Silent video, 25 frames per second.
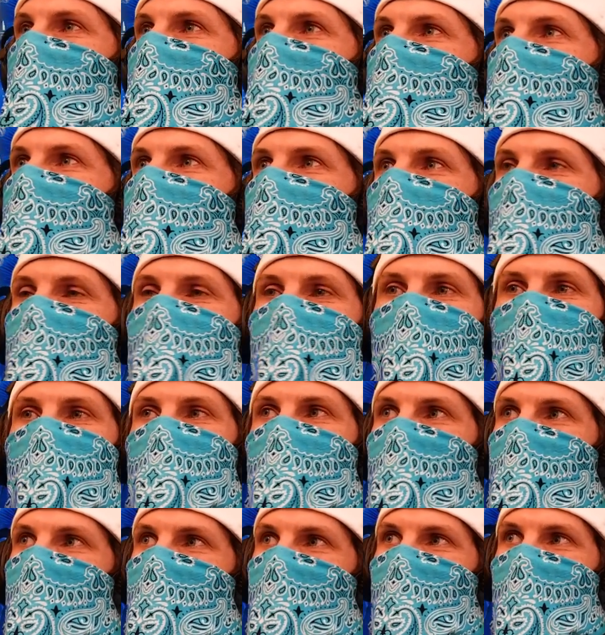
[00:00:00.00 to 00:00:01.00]

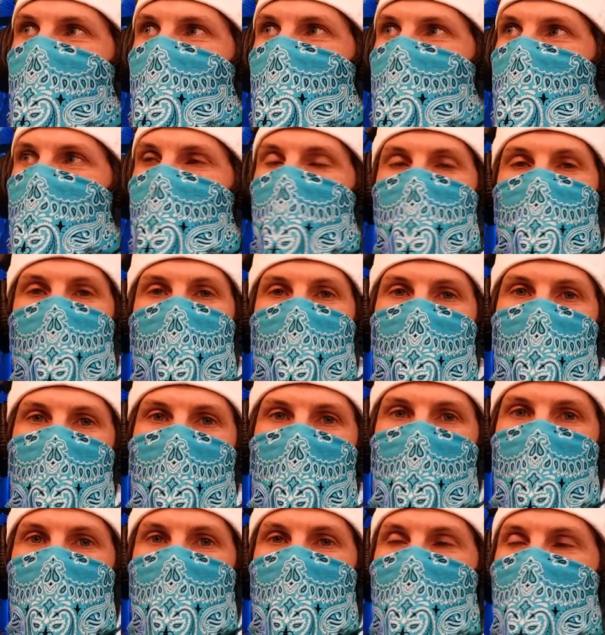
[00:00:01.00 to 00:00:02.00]
church or something of
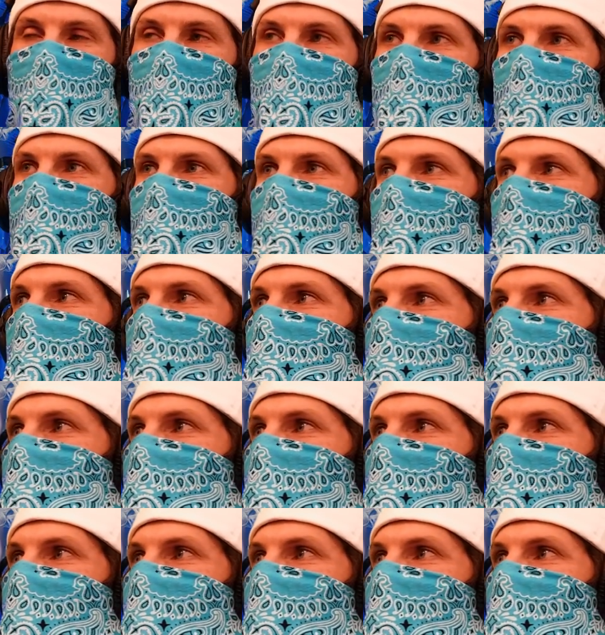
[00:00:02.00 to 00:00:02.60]
that nature,